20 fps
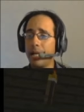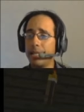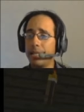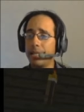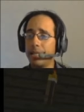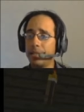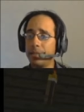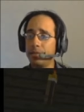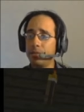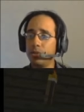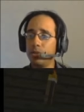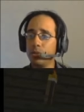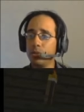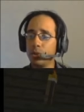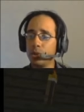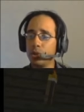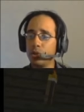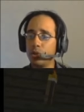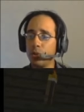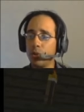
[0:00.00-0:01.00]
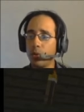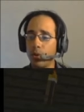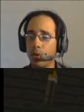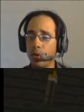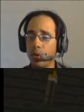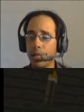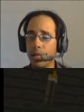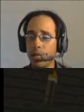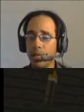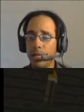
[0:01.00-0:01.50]
I uh, do
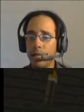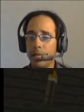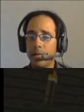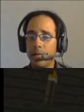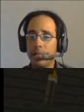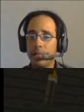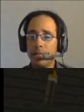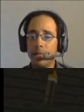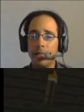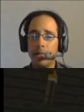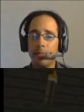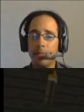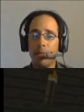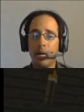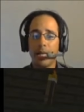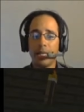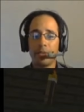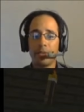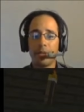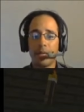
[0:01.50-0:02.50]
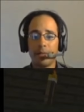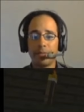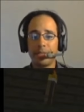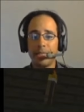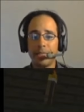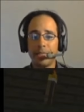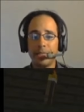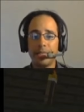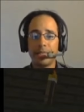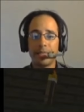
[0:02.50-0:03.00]
adore the uh,
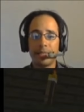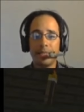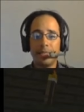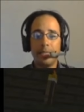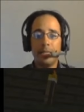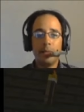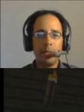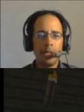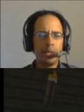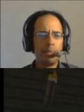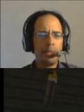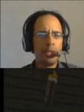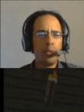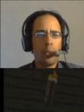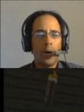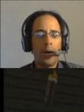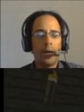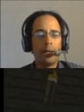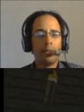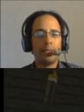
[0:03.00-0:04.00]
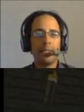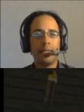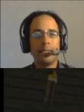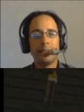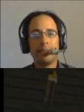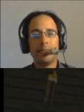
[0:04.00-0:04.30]
Minecraft idea, but it's been a while.